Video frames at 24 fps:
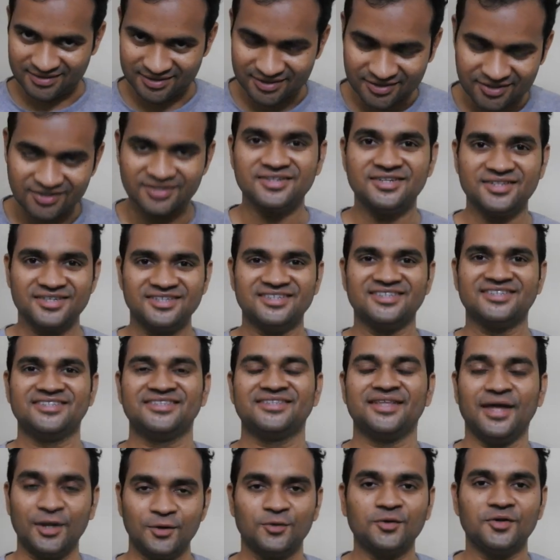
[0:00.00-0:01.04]
good
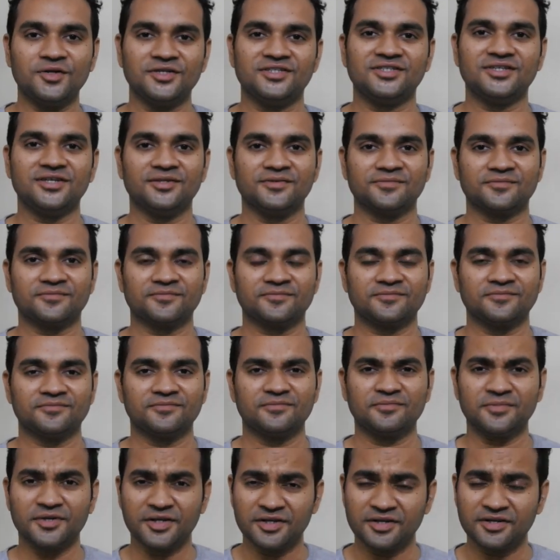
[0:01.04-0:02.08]
than original.
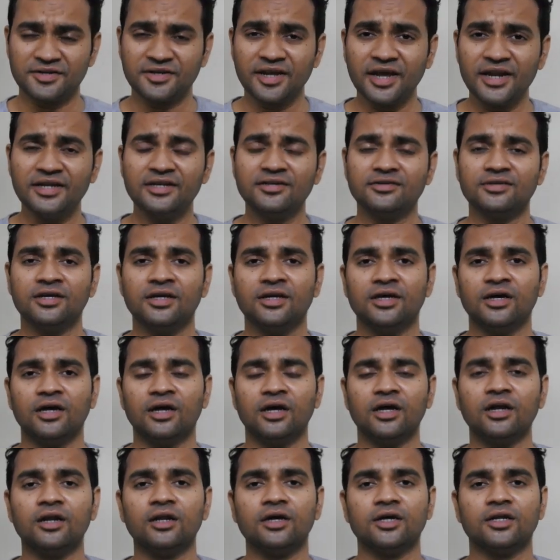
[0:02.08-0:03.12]
Be entertaining,
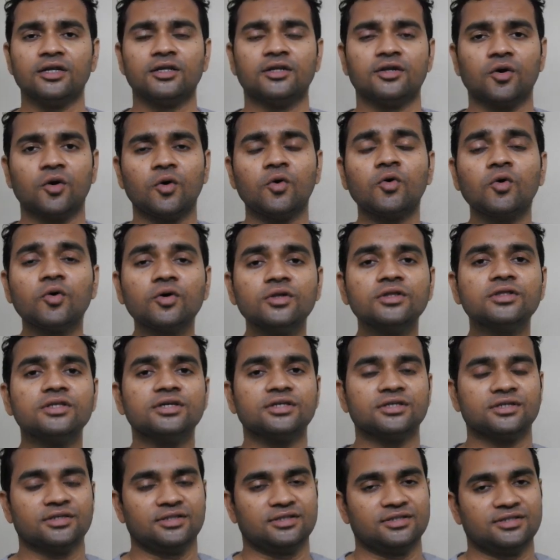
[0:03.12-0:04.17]
learn all
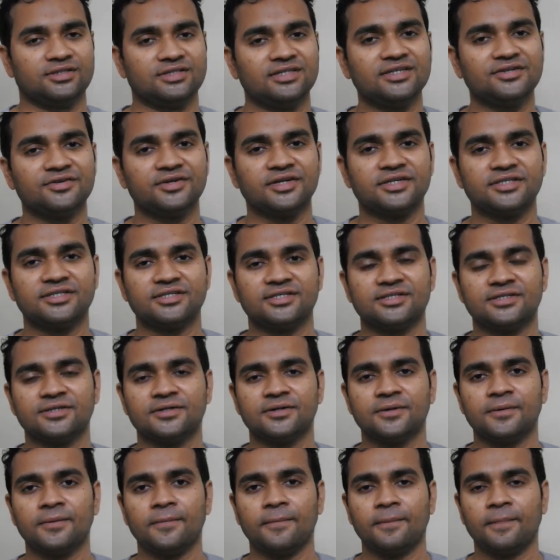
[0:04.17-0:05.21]
the secrets
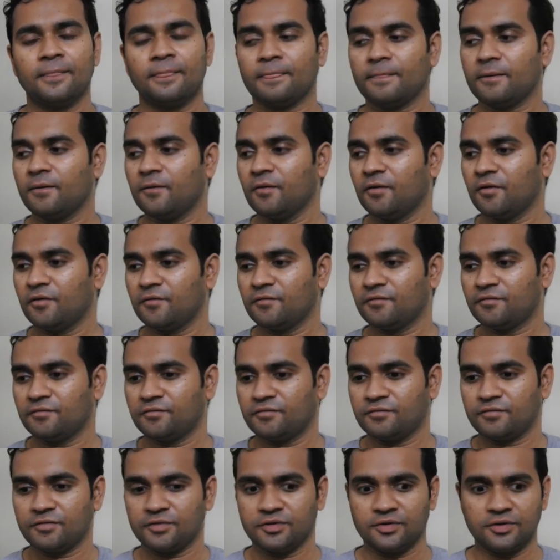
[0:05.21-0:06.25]
of
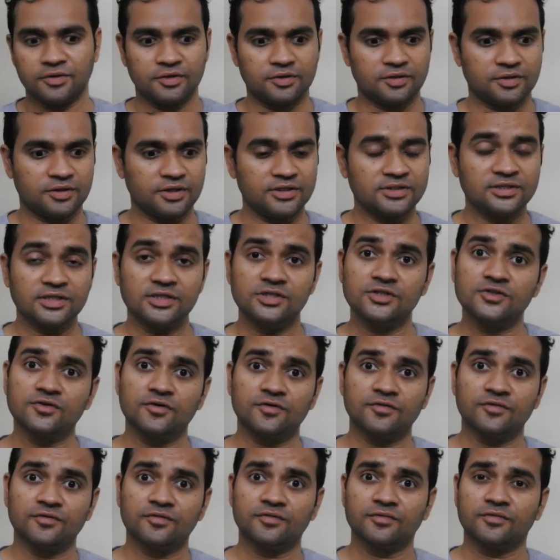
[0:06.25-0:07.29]
essence
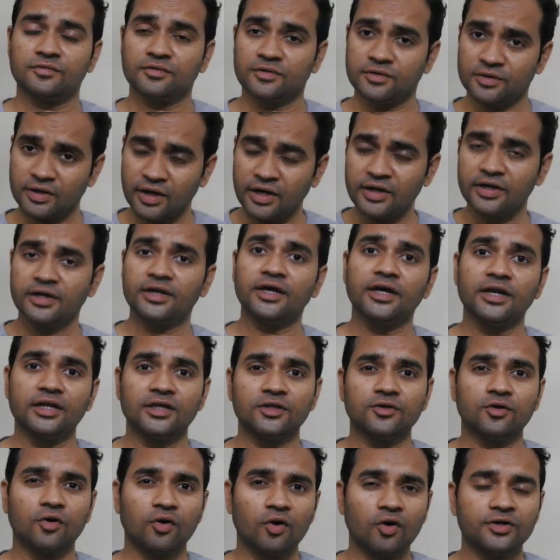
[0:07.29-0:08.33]
of entertaining
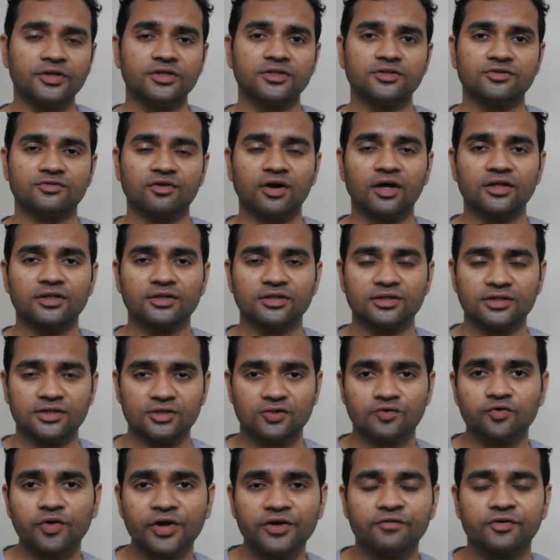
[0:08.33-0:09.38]
the audience rather than
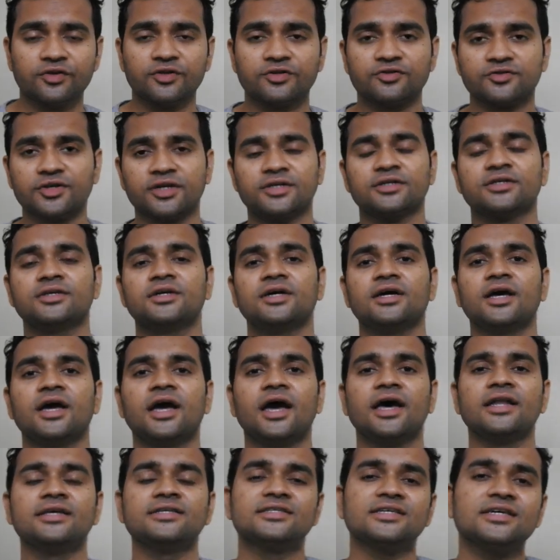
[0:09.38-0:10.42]
just going for the trick.
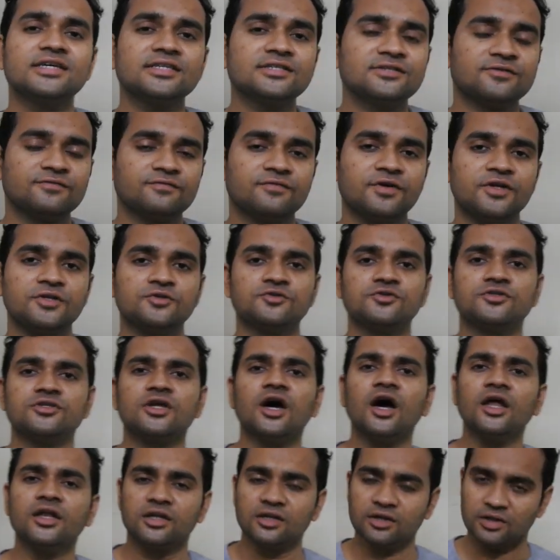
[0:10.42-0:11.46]
And he says, when you
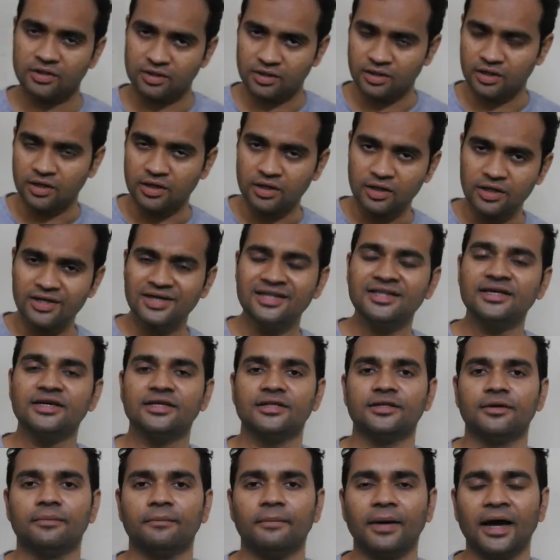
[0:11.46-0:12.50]
start learning
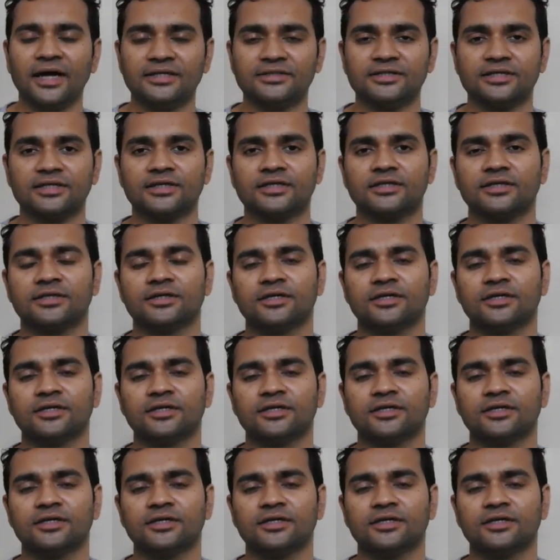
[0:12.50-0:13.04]
the magic,